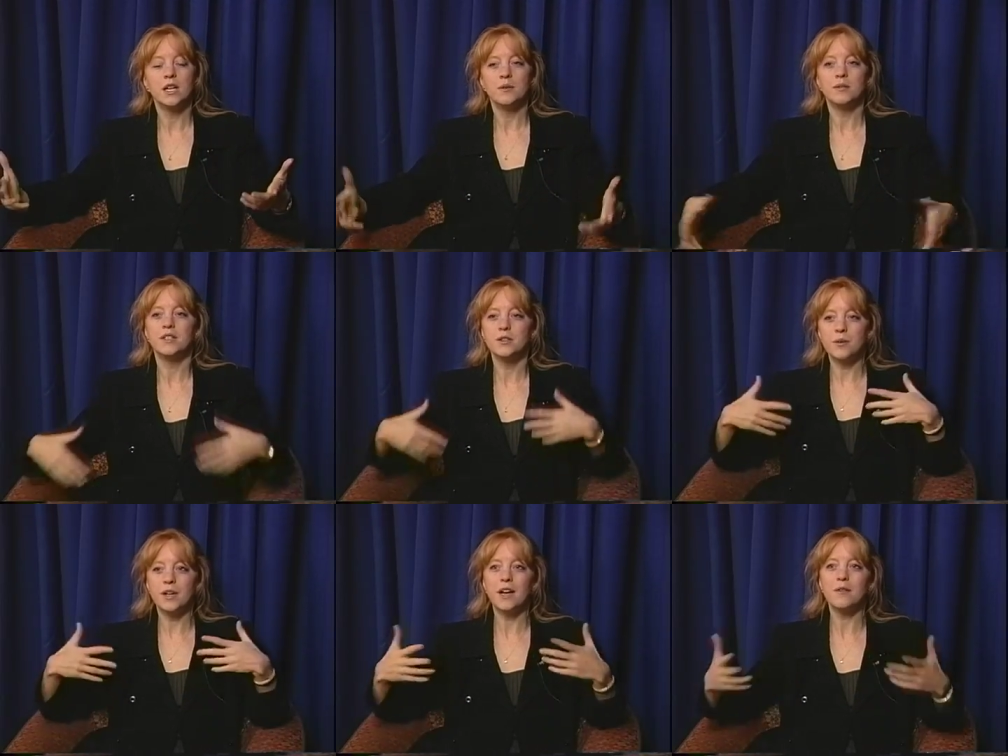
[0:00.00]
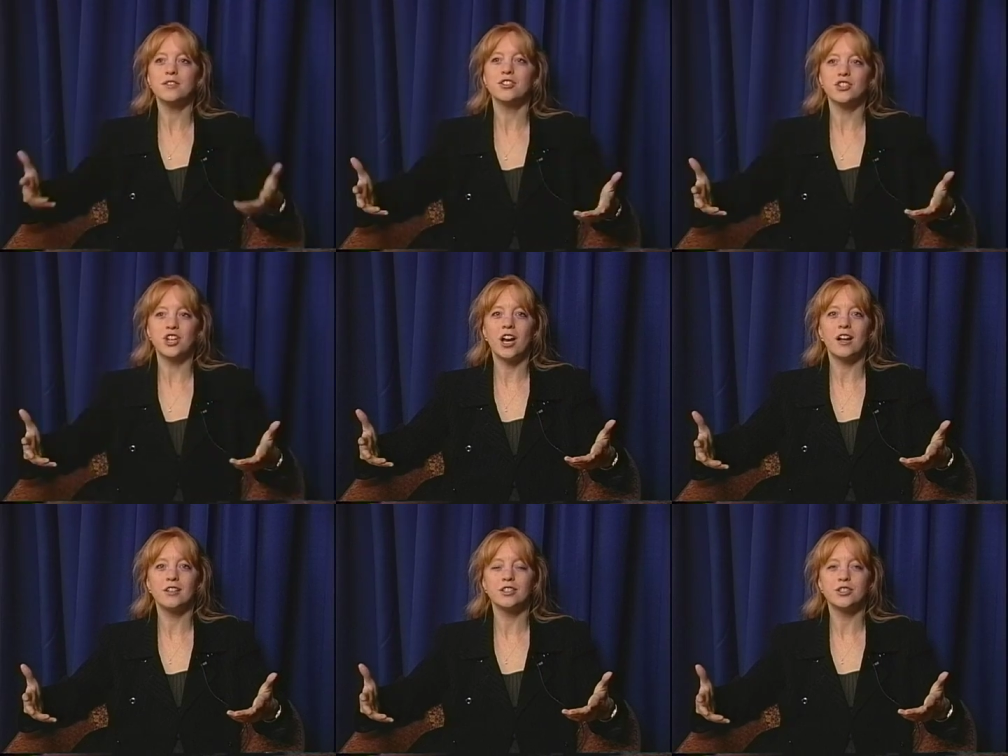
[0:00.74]
Because when I was a
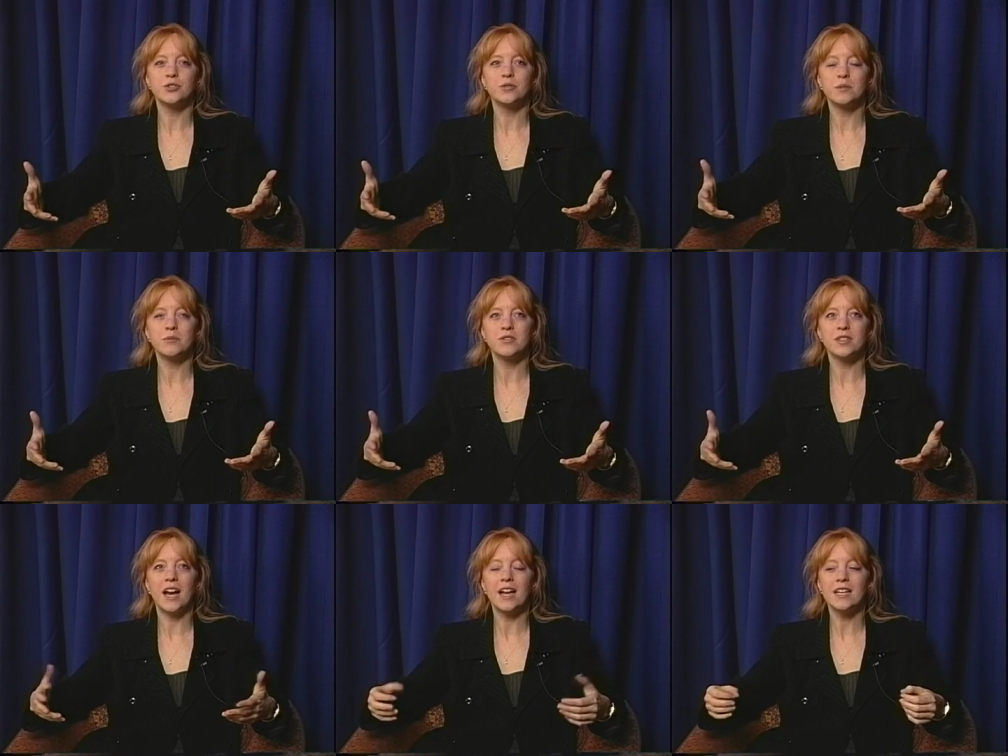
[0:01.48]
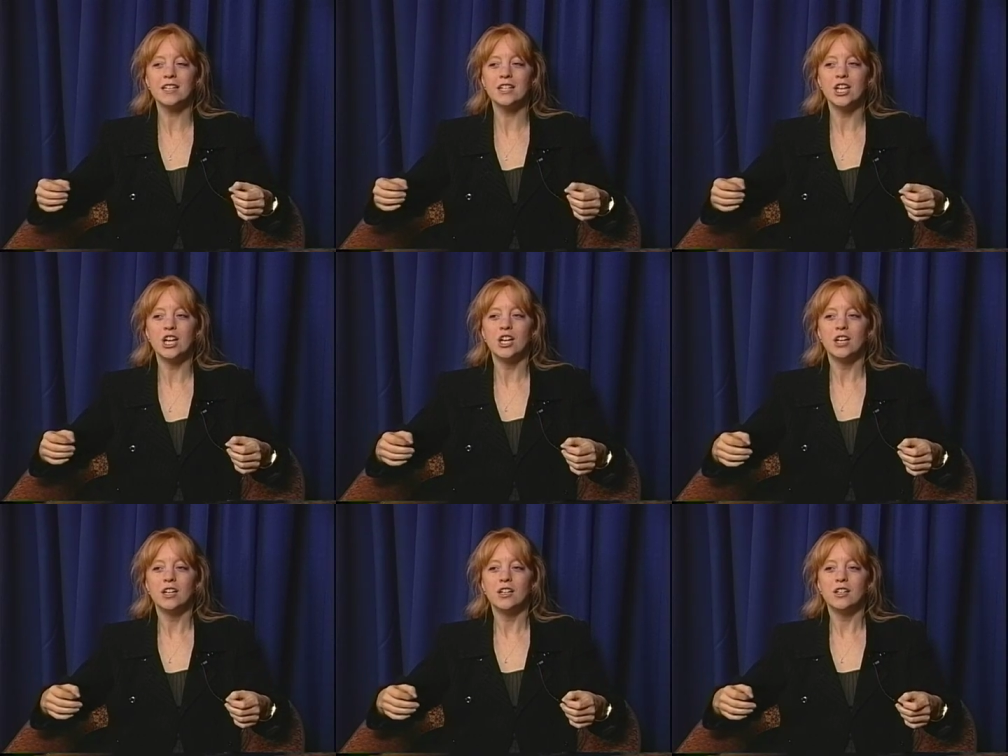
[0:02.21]
child and doing music, I didn't
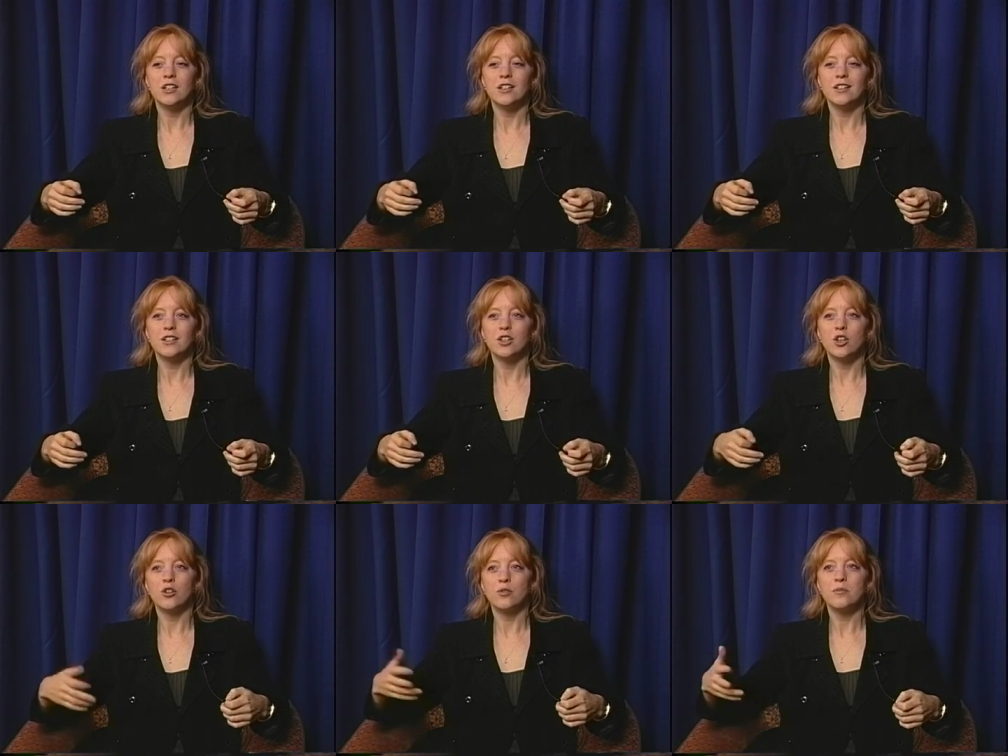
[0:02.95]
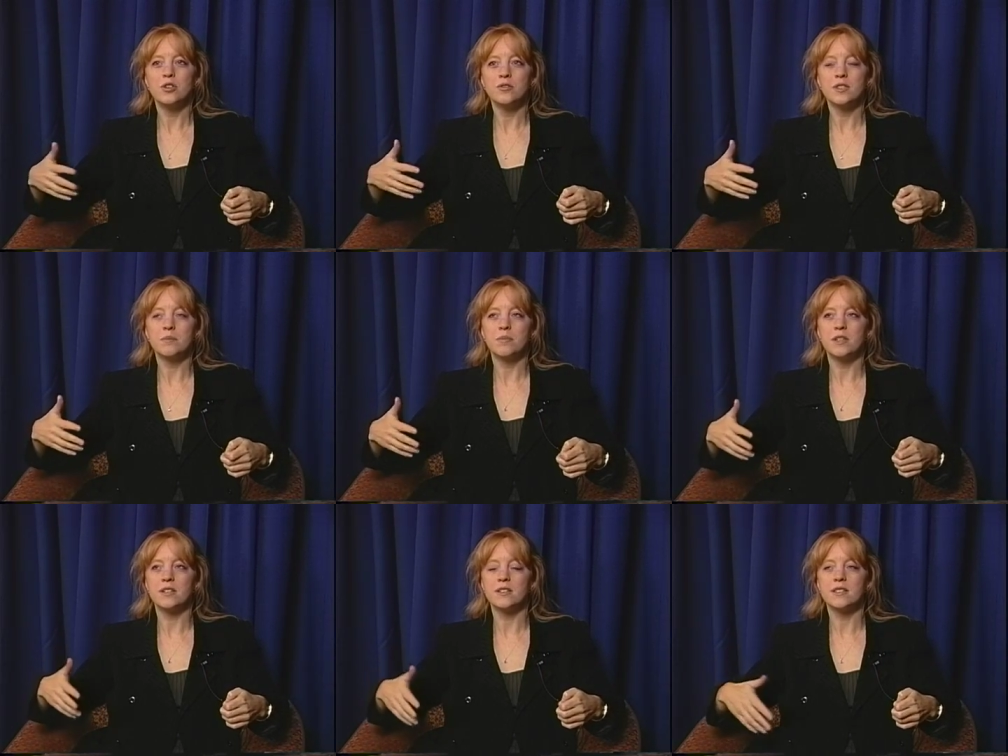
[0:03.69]
learn music
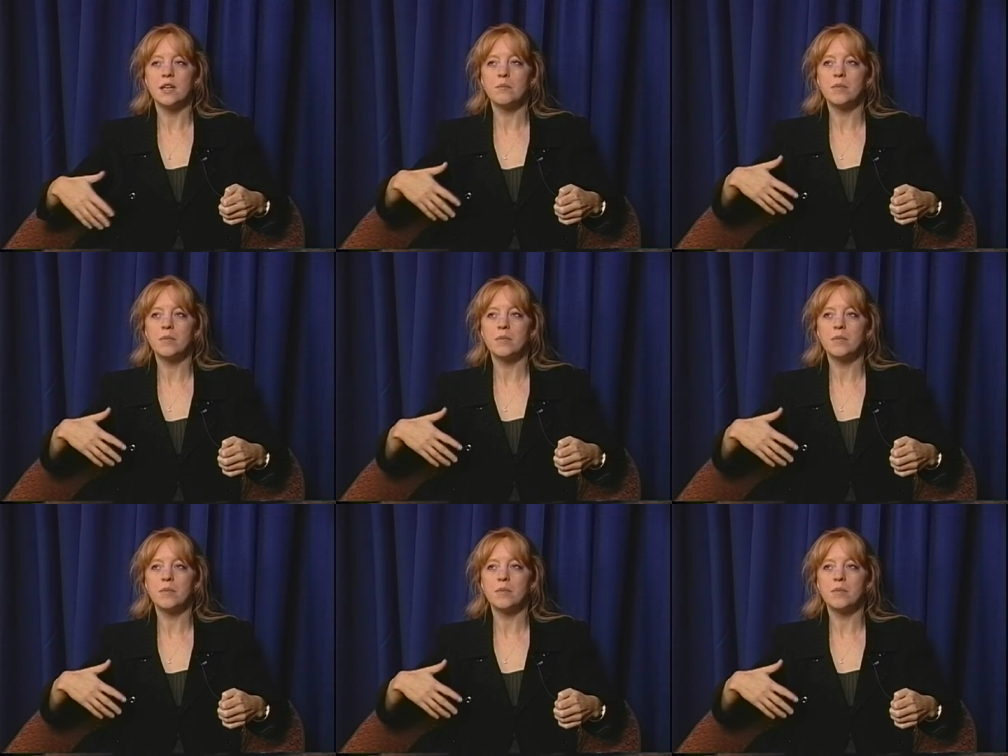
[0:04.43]
because